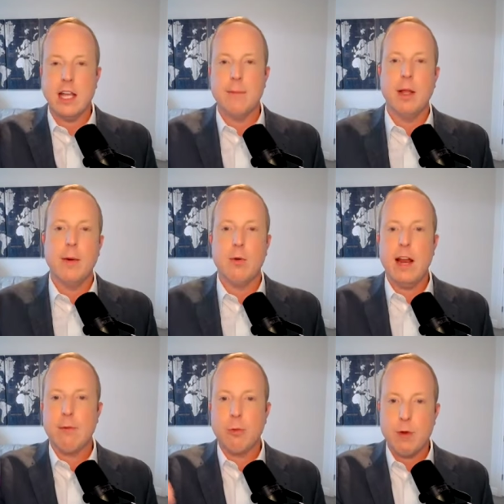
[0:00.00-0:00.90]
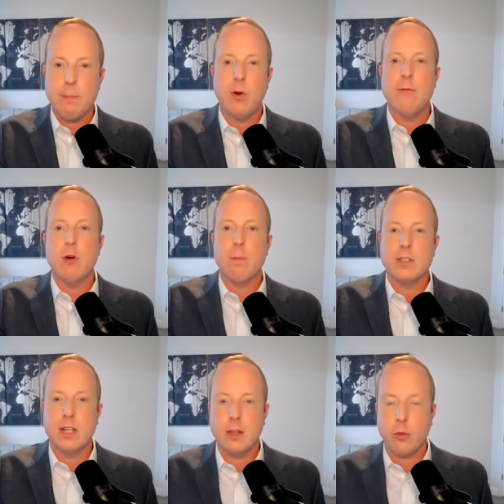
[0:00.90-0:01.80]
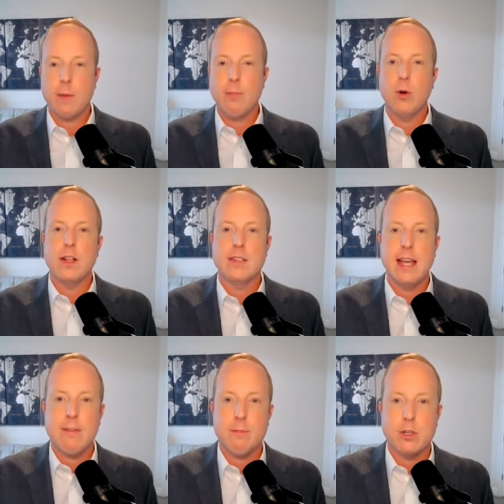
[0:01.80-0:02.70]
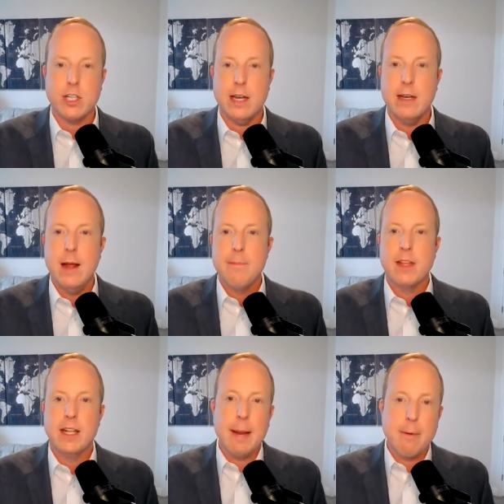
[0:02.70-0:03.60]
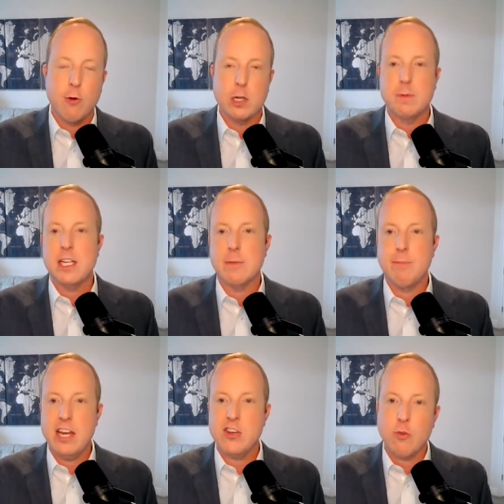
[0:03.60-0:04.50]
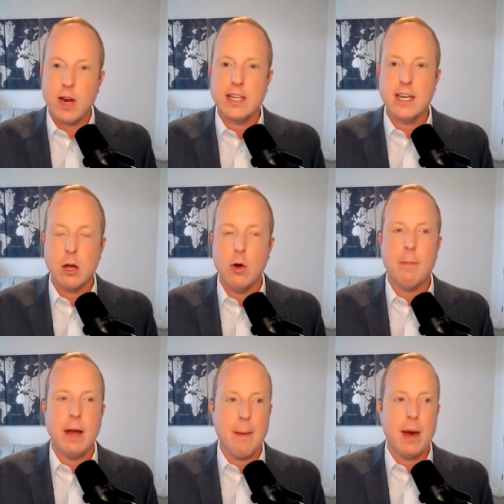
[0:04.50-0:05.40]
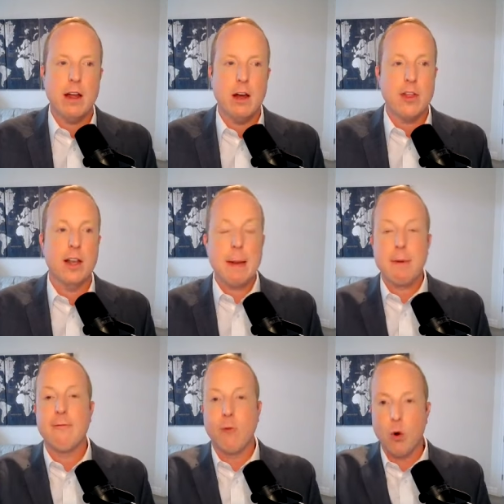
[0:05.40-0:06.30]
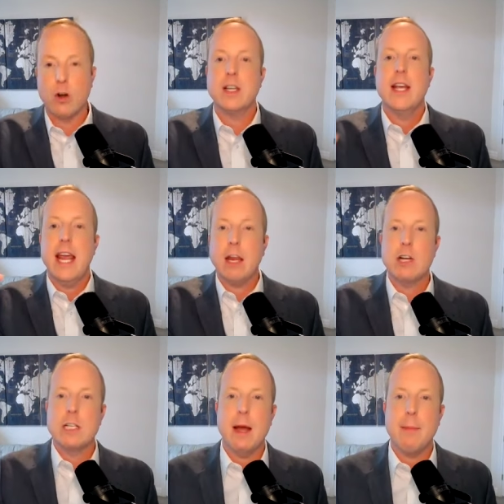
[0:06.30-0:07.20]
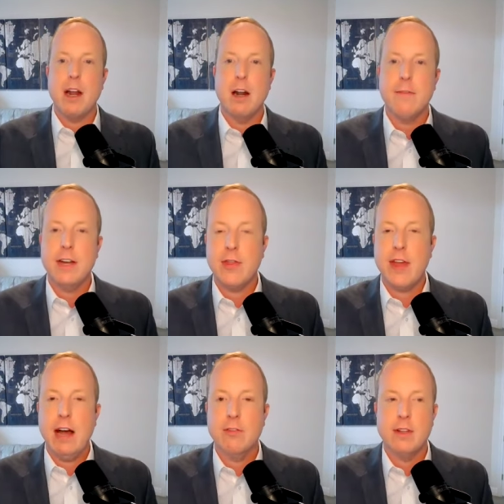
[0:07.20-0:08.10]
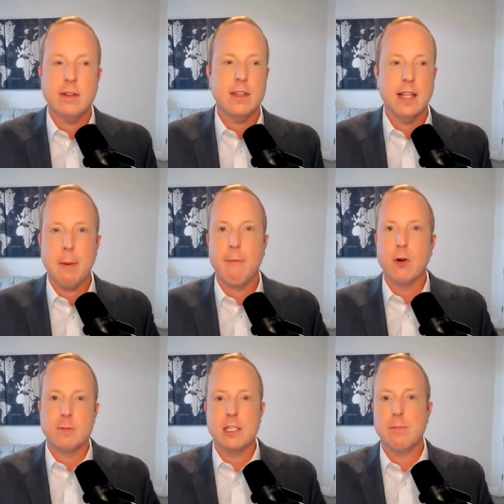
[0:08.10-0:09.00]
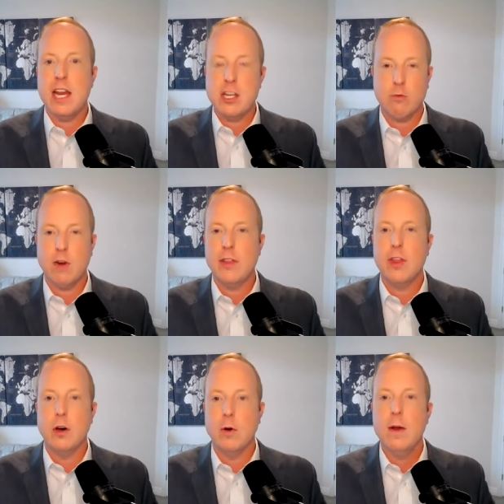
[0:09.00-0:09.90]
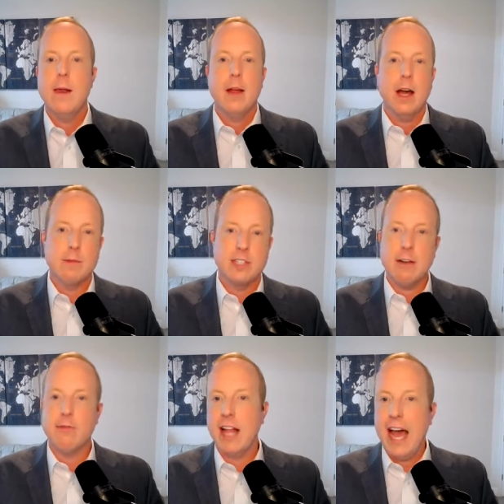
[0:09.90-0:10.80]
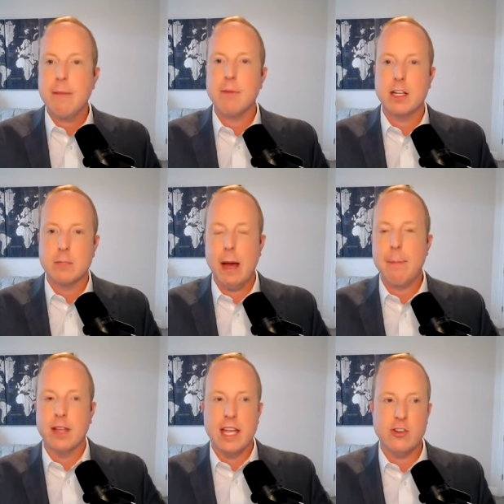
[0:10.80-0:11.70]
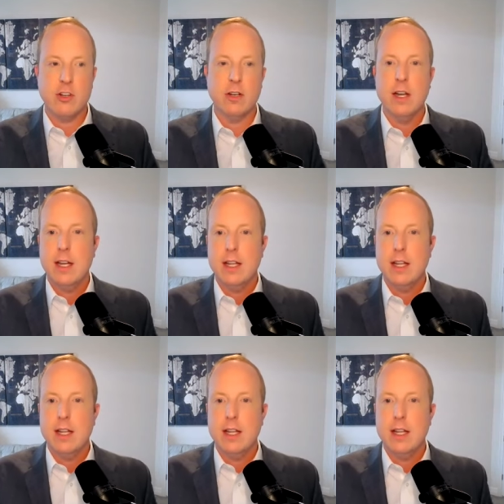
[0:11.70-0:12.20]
in the unemployment rate from three point four percent to three point seven percent. The labor force participation rate did go up by about, or the labor force increased by about one hundred fifty thousand. The labor force participation rate, though, um, stayed flat because population,